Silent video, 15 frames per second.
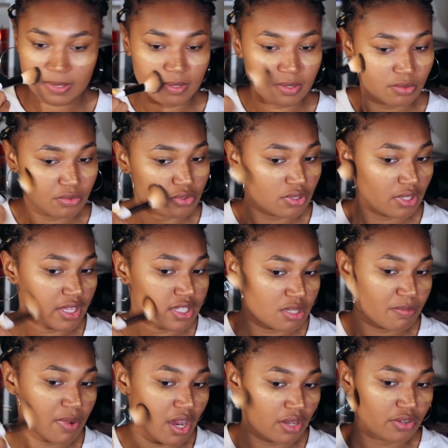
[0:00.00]
to neutralize the
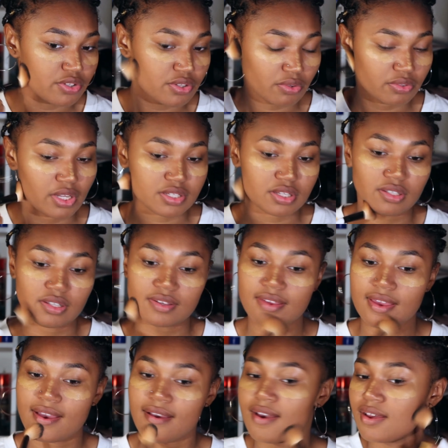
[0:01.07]
powder so it doesn't look
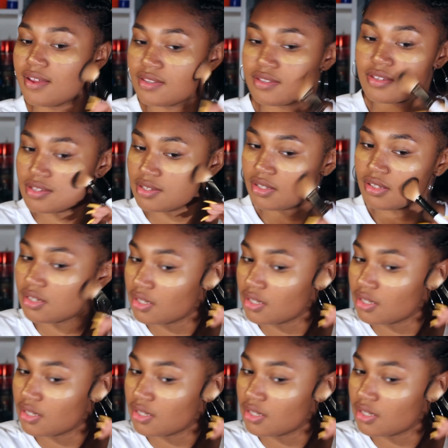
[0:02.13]
as